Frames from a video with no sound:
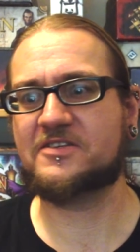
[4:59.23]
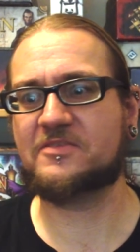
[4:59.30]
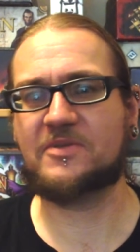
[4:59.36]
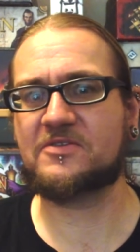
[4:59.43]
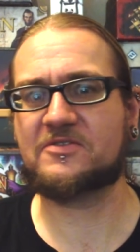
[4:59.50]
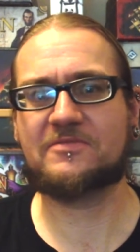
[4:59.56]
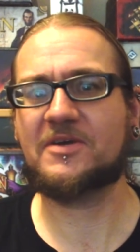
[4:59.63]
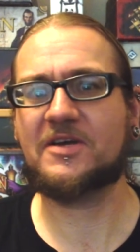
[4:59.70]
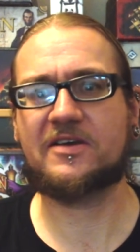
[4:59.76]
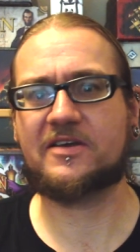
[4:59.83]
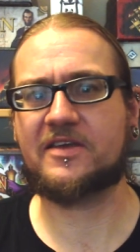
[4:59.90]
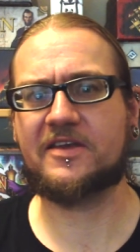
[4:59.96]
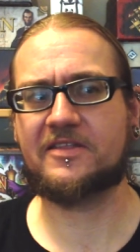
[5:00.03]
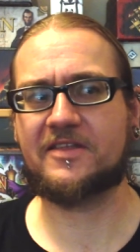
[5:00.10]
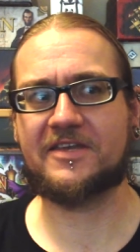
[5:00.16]
to build a
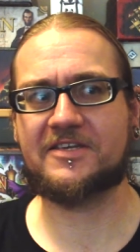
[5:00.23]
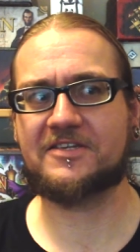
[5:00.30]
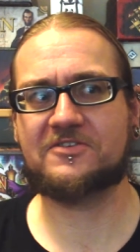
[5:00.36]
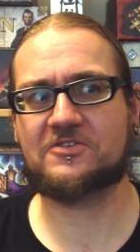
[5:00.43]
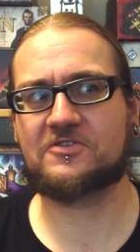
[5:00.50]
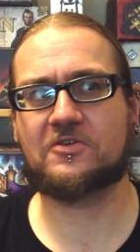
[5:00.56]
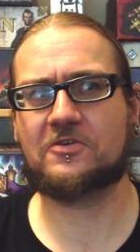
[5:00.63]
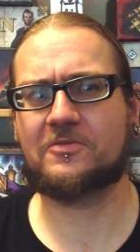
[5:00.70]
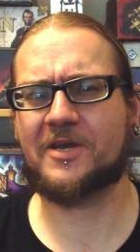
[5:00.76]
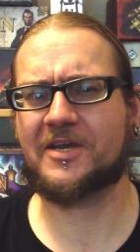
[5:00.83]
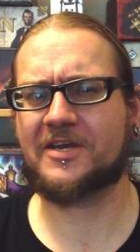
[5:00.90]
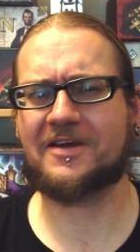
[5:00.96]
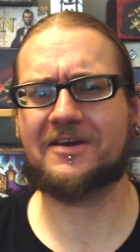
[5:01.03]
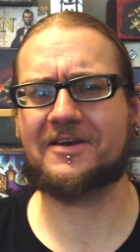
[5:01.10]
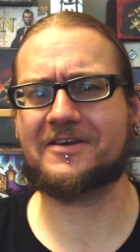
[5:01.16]
market, they didn't score my
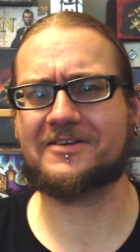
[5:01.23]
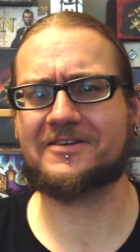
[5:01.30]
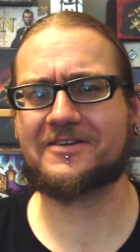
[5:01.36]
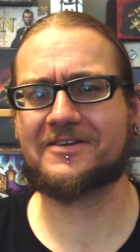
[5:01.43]
card.